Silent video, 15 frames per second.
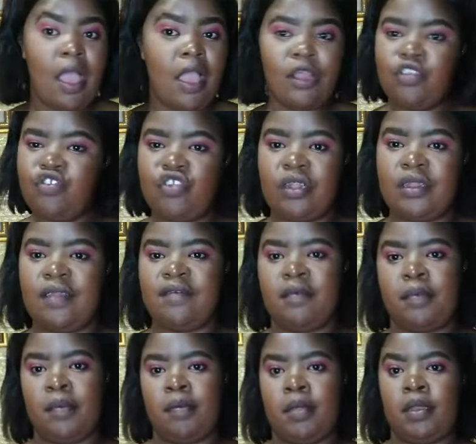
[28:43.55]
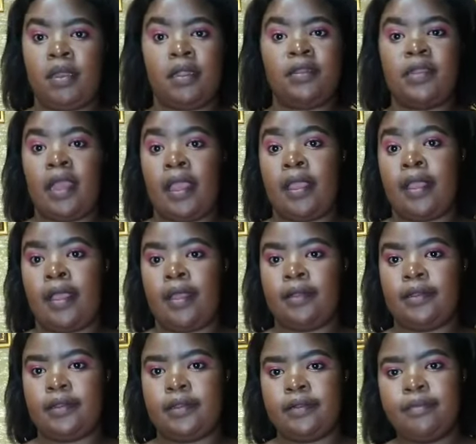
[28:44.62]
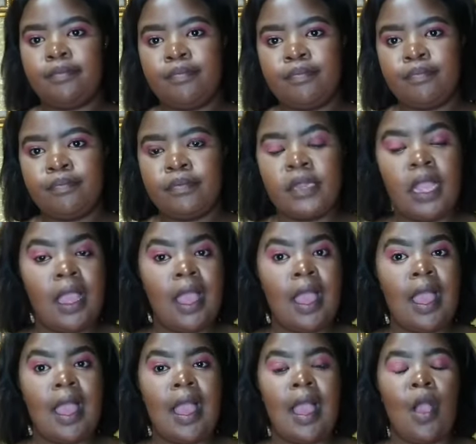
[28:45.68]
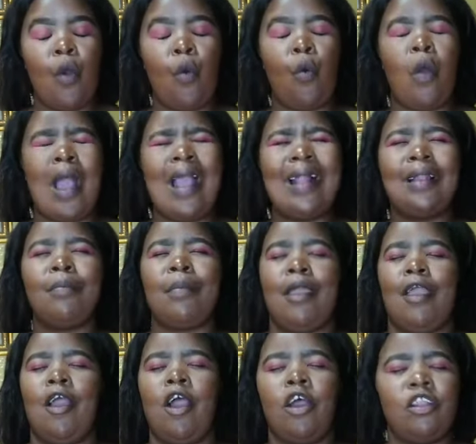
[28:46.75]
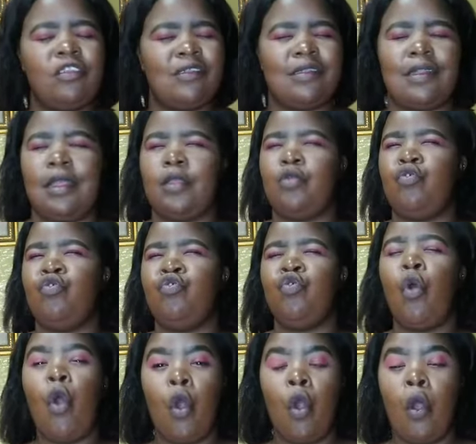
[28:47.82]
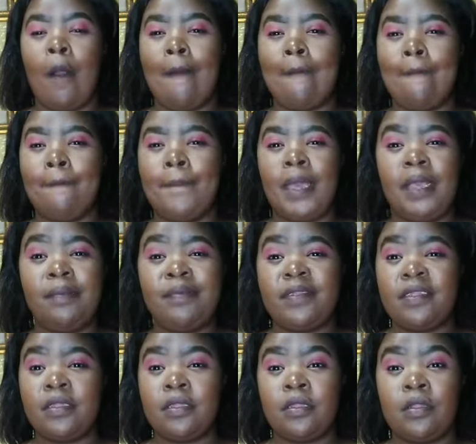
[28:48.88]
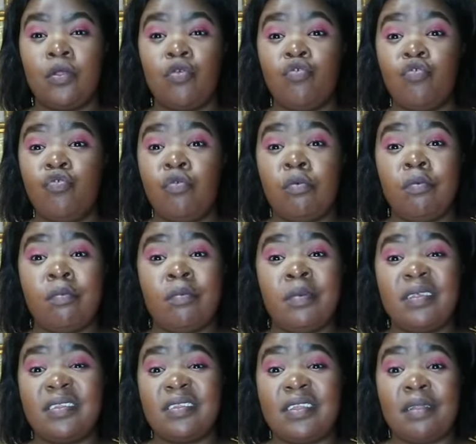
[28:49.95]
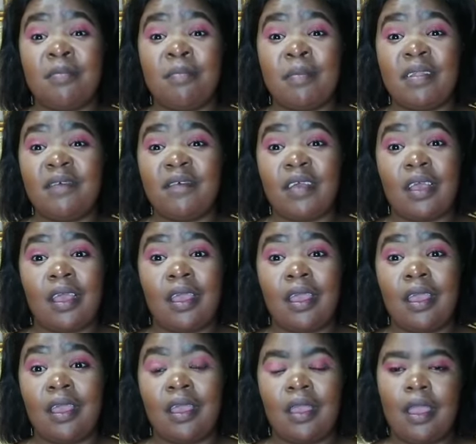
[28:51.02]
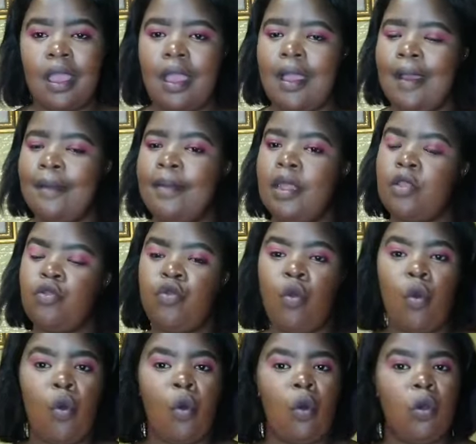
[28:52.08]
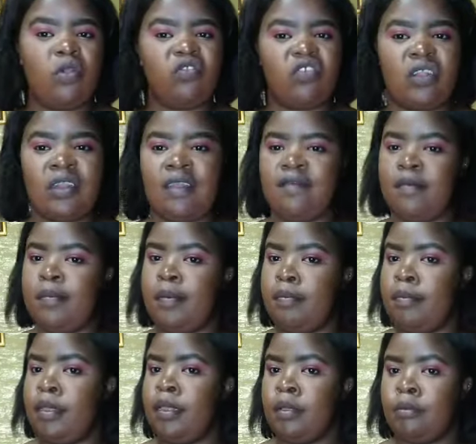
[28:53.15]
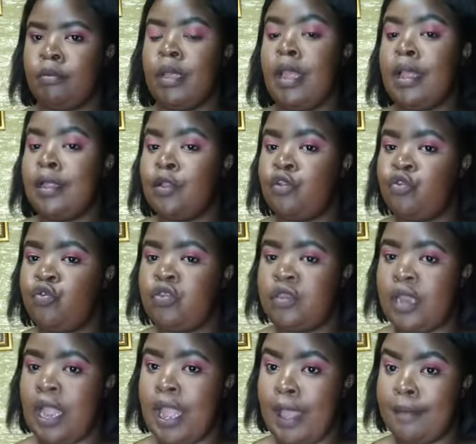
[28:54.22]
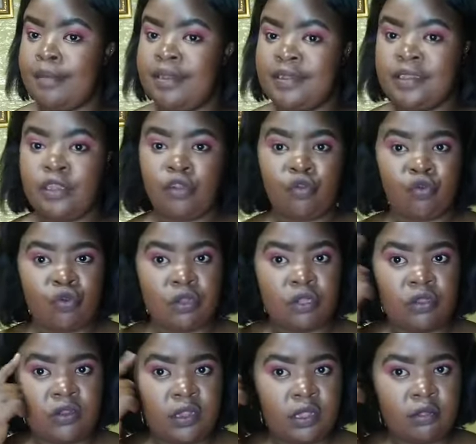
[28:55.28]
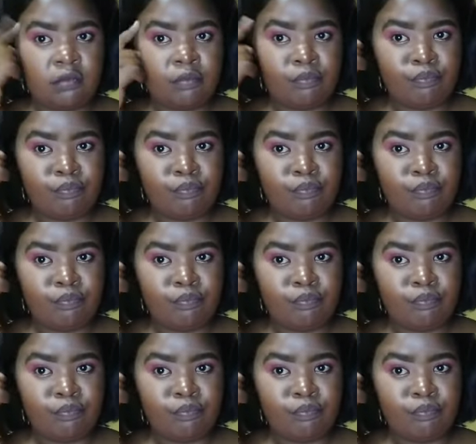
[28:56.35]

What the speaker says: It shall never be me that I can't. While my heart is like, yo, babes, you missed the motherfucker. I'm like, yo, it shall never be me. Today I'm listening to this thing.